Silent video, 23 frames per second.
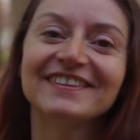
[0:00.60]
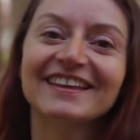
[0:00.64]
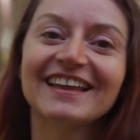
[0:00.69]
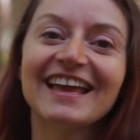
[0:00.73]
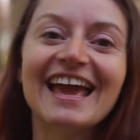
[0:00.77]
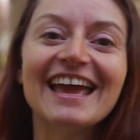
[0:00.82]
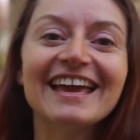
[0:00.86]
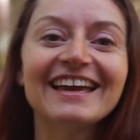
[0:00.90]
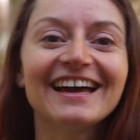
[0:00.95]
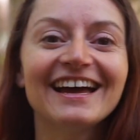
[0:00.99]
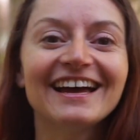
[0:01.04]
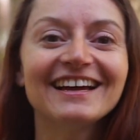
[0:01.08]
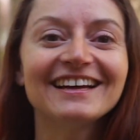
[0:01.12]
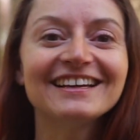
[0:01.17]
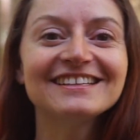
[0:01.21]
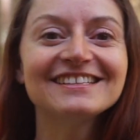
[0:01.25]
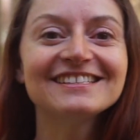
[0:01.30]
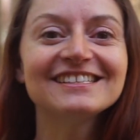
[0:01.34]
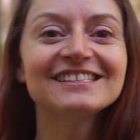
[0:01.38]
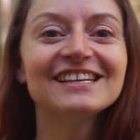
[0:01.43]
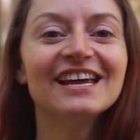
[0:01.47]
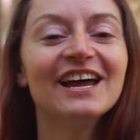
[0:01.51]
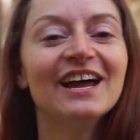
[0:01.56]
Hey
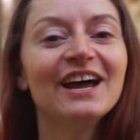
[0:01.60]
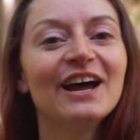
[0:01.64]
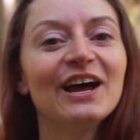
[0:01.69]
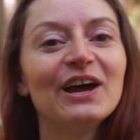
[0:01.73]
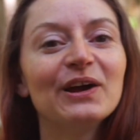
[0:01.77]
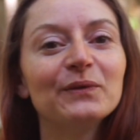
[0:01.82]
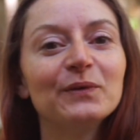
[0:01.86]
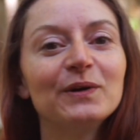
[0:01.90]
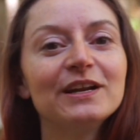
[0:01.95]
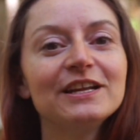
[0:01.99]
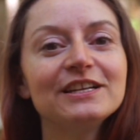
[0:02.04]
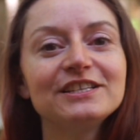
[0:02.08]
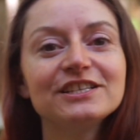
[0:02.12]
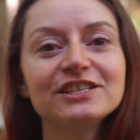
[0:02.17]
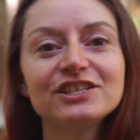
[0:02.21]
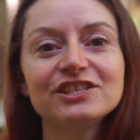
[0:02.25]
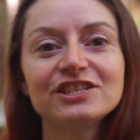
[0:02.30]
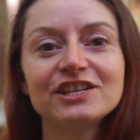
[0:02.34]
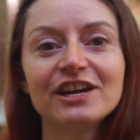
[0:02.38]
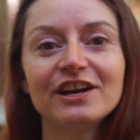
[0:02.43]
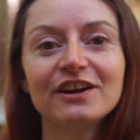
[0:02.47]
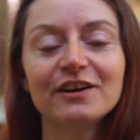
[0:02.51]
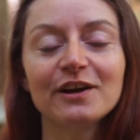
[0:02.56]
guys! I wanted to
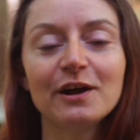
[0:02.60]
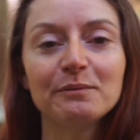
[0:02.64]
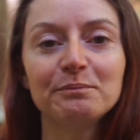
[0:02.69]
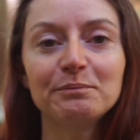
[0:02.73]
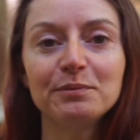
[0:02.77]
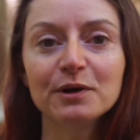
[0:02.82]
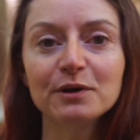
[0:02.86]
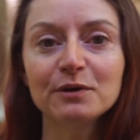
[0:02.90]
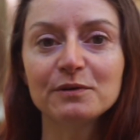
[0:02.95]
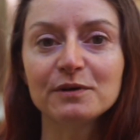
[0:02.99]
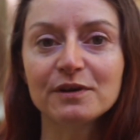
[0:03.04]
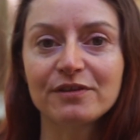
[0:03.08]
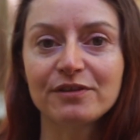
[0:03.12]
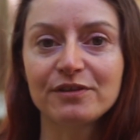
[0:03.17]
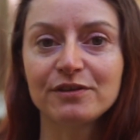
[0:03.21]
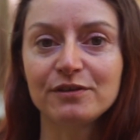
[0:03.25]
share a book with